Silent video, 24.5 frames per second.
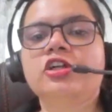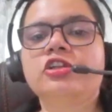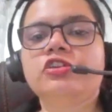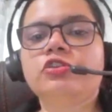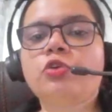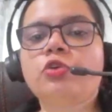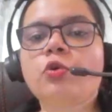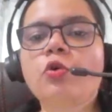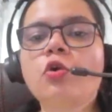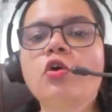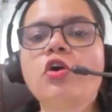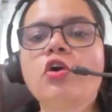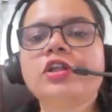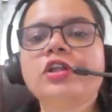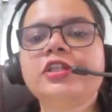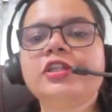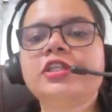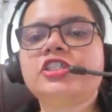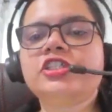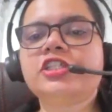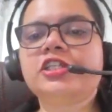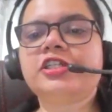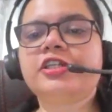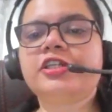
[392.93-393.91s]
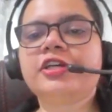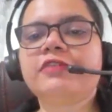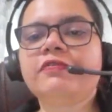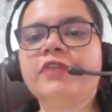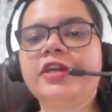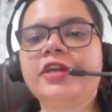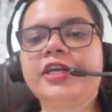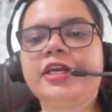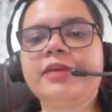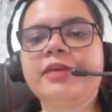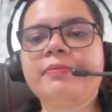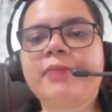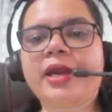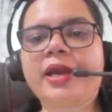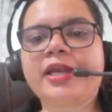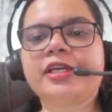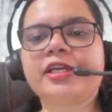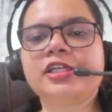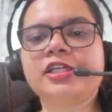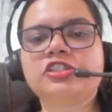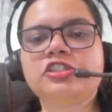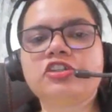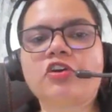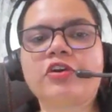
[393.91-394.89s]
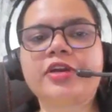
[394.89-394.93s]
Though all the children, Wendy,
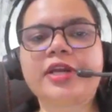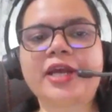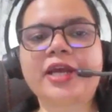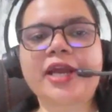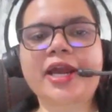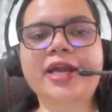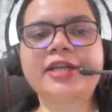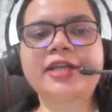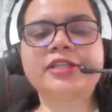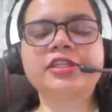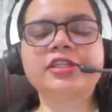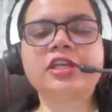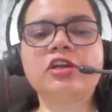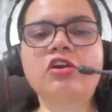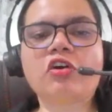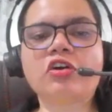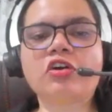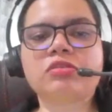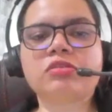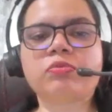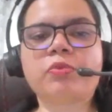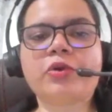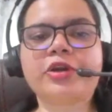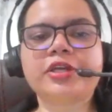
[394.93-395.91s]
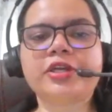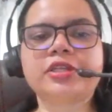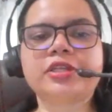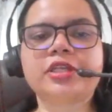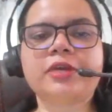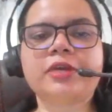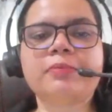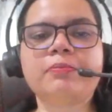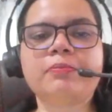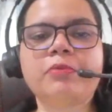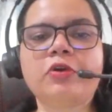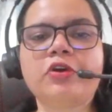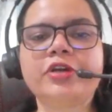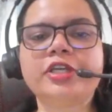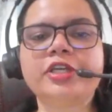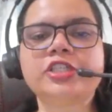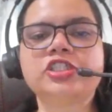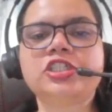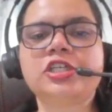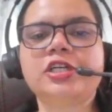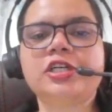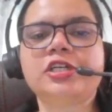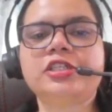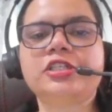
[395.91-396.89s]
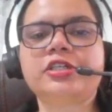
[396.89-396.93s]
Michael, John, and the Lost Boys, embody
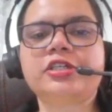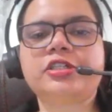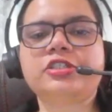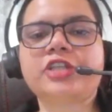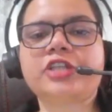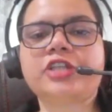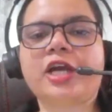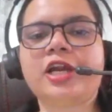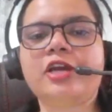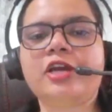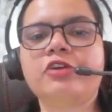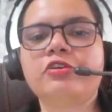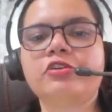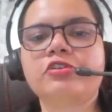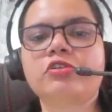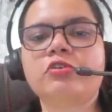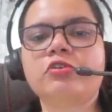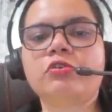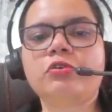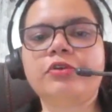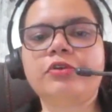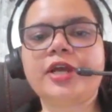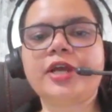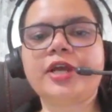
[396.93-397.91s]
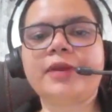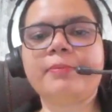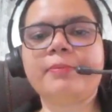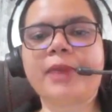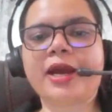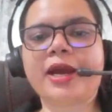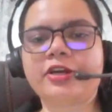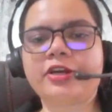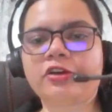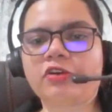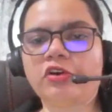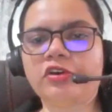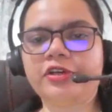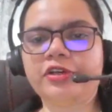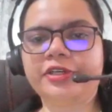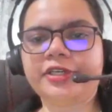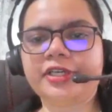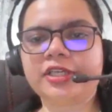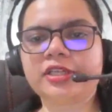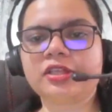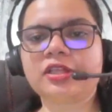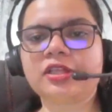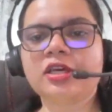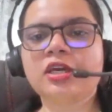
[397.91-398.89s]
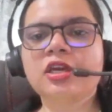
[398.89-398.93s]
childhood's good and bad
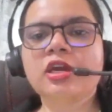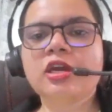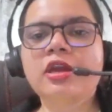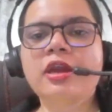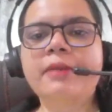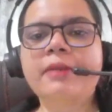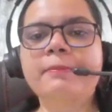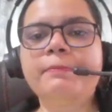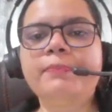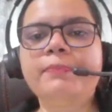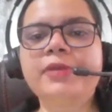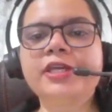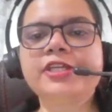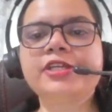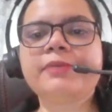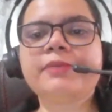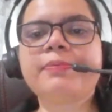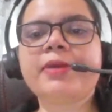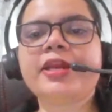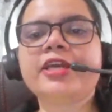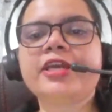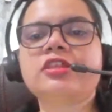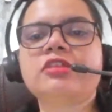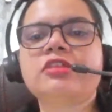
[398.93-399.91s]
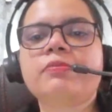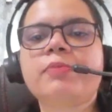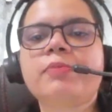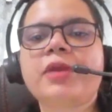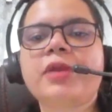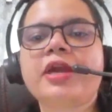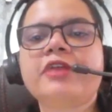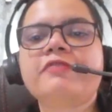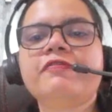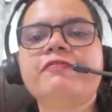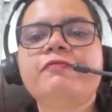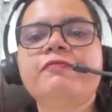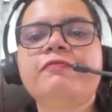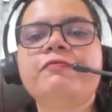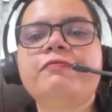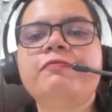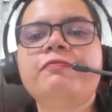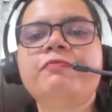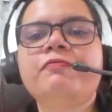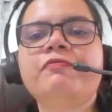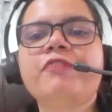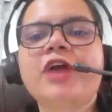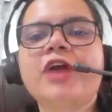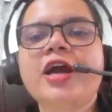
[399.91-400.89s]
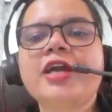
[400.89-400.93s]
qualities, Peter Pan
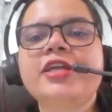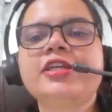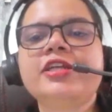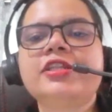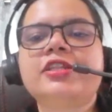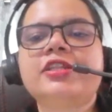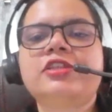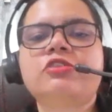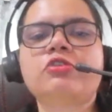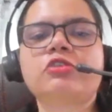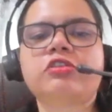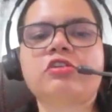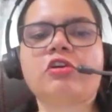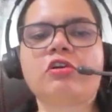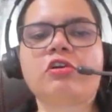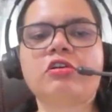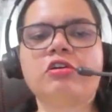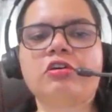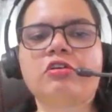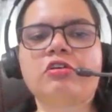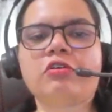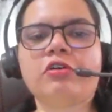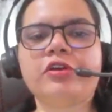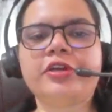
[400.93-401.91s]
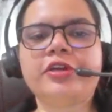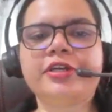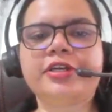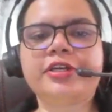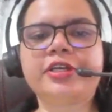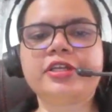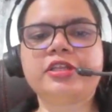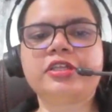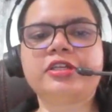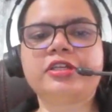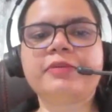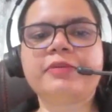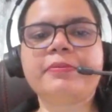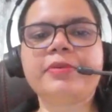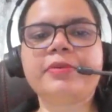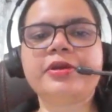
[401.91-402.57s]
exemplifies those poor qualities,